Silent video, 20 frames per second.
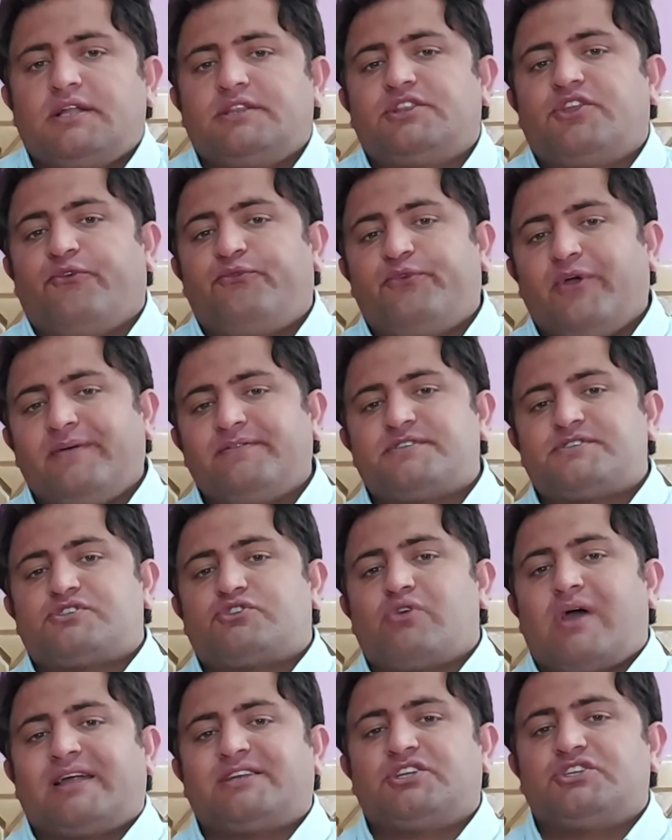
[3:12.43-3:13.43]
The fifth
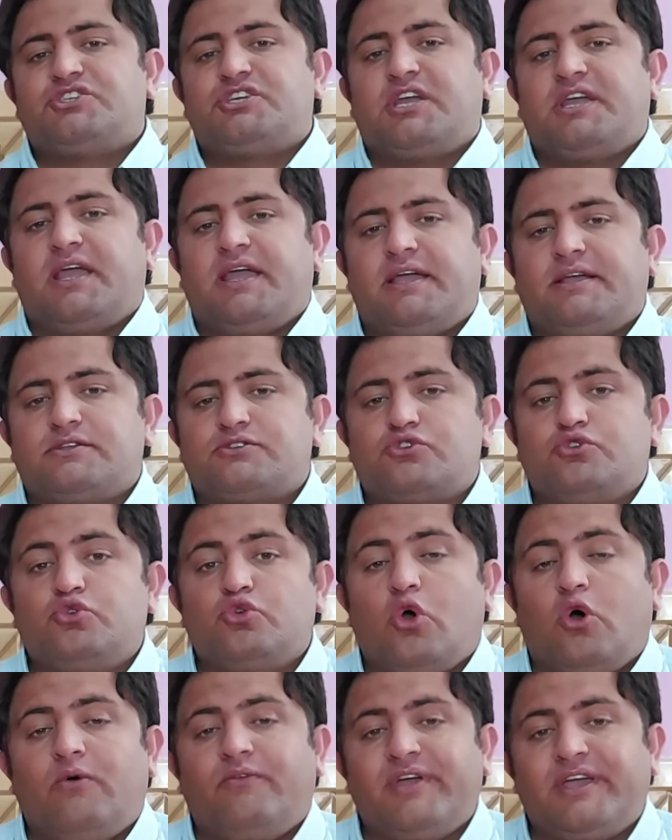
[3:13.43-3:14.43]
strategy is
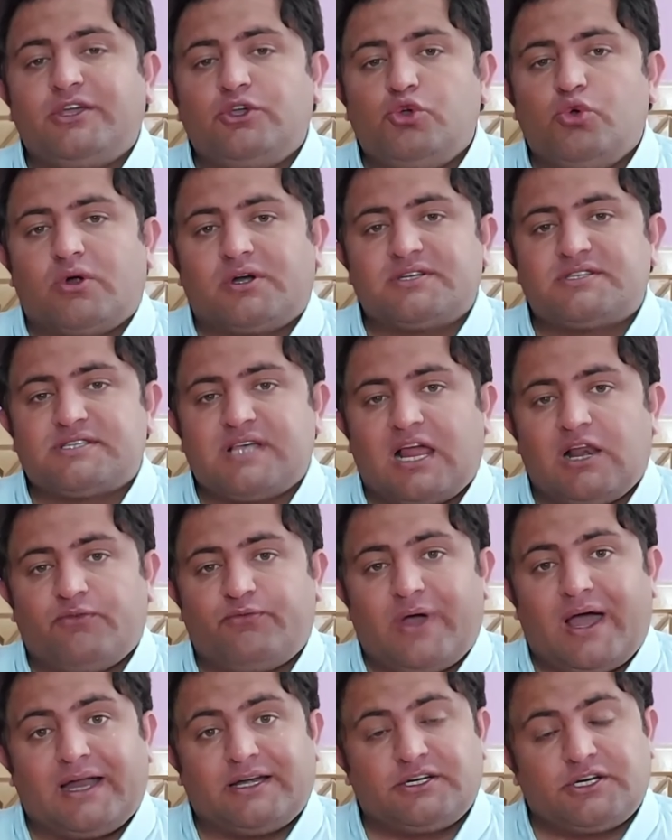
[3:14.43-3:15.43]
knowing
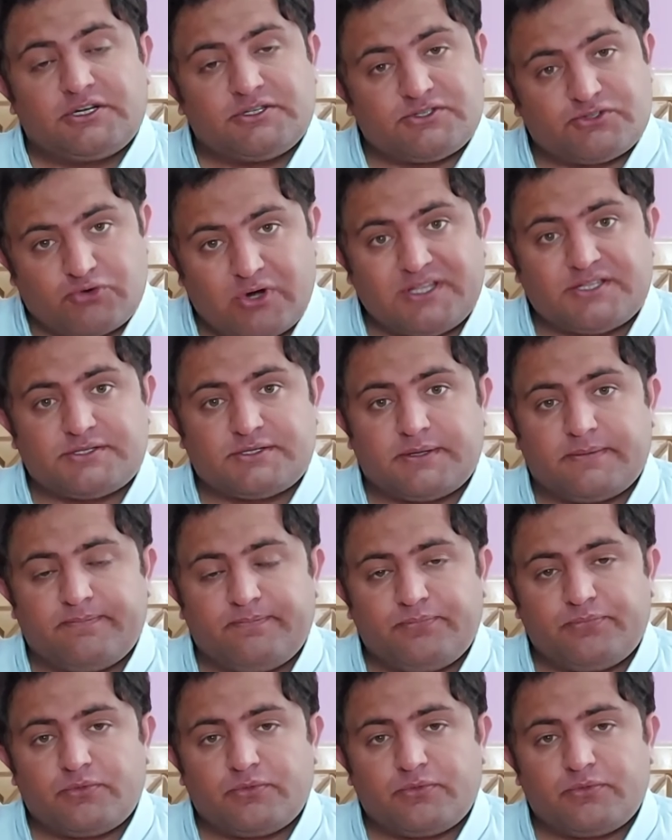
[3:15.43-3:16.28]
yourself under stress.